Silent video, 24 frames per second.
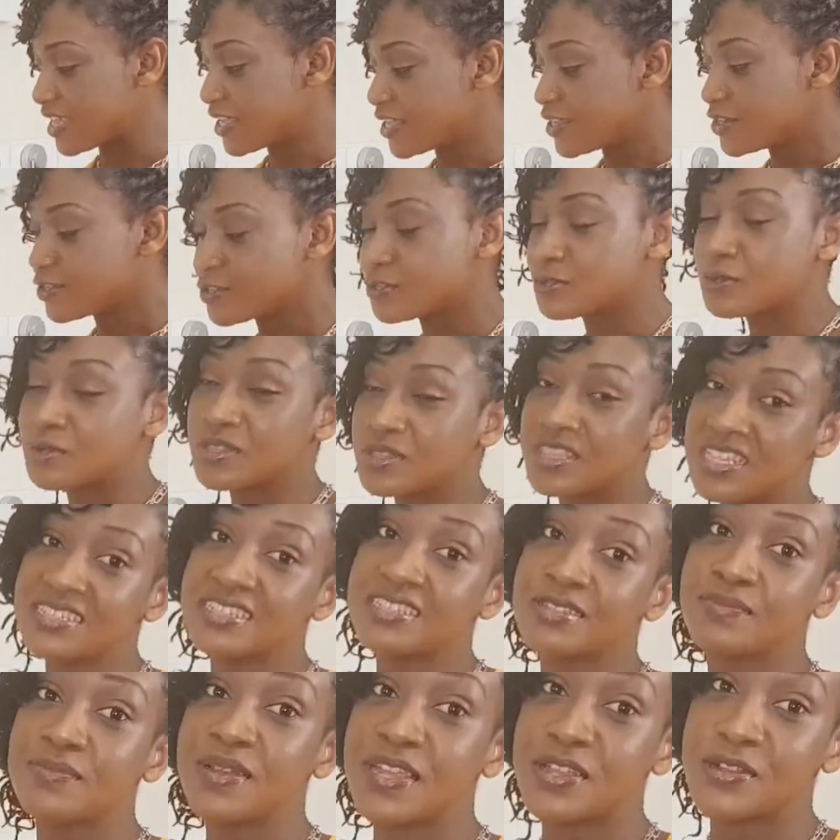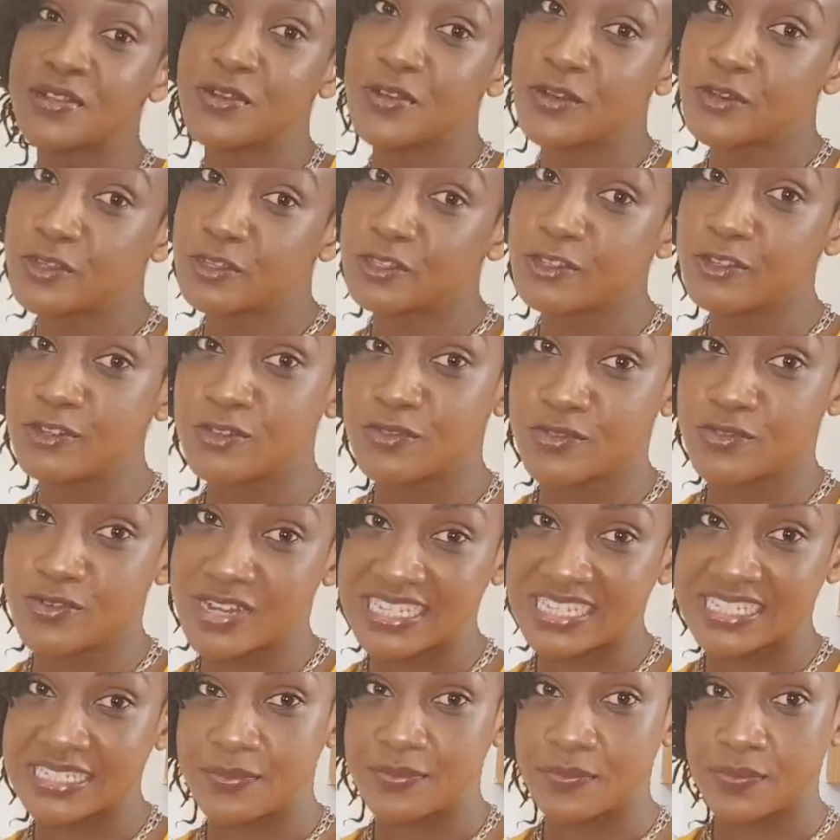So this is my go-to
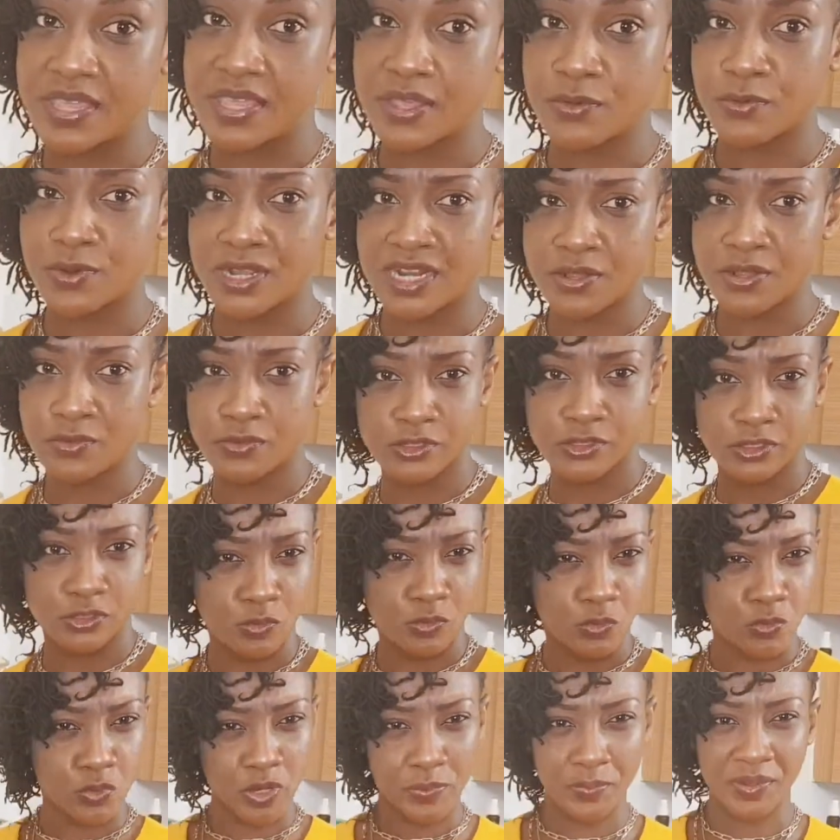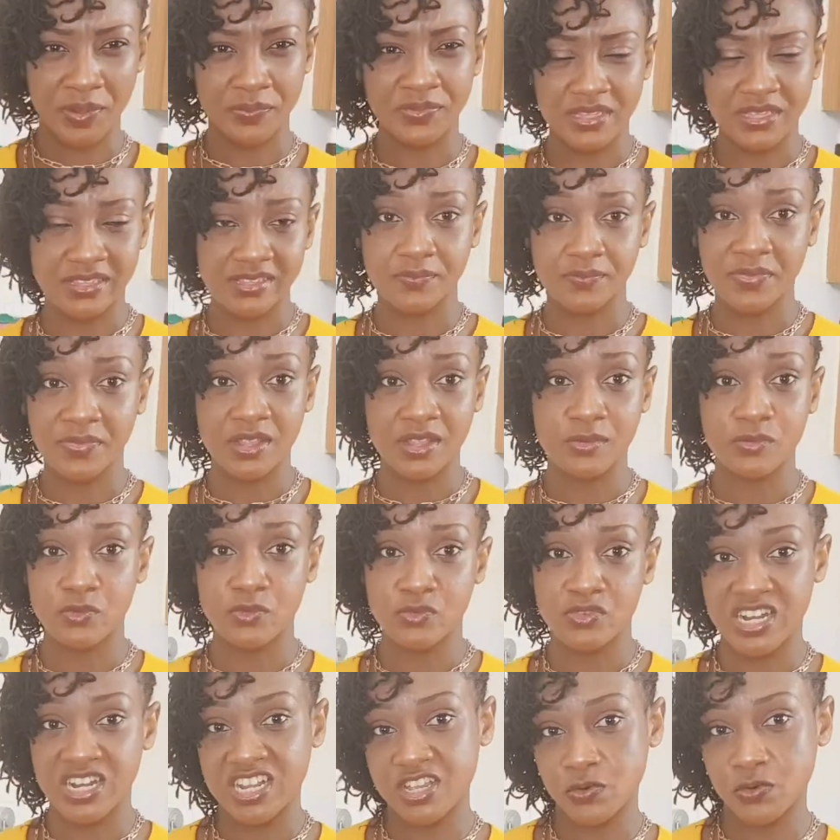recipe when I want to whip up something
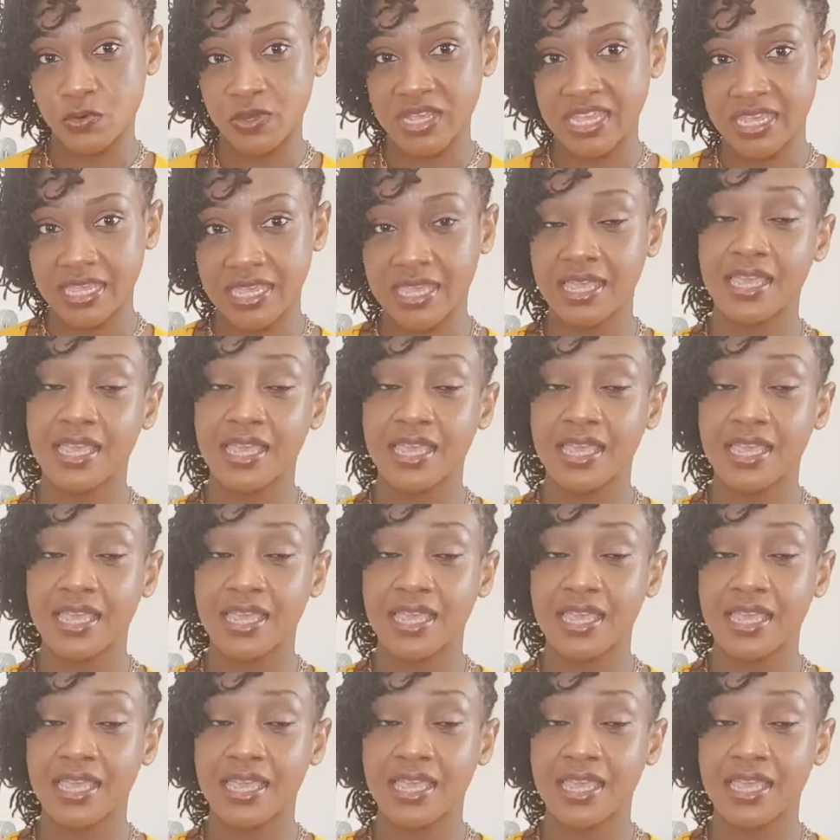really quick.